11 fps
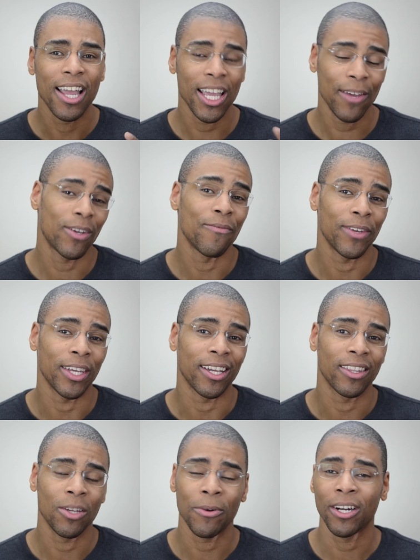ifconfig,
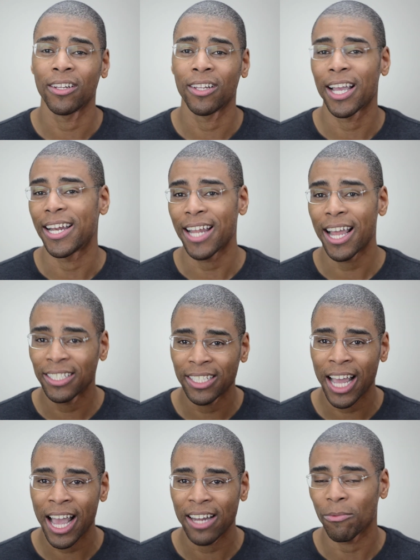then we're going to look at
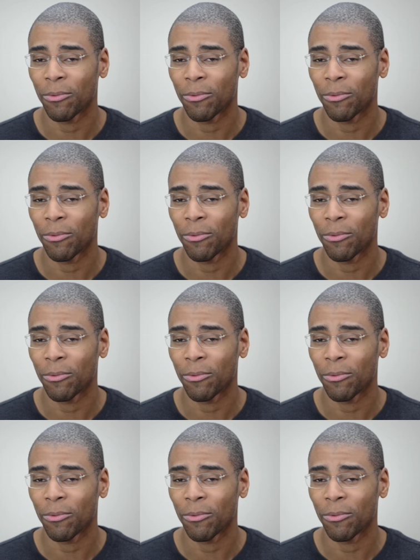netstat,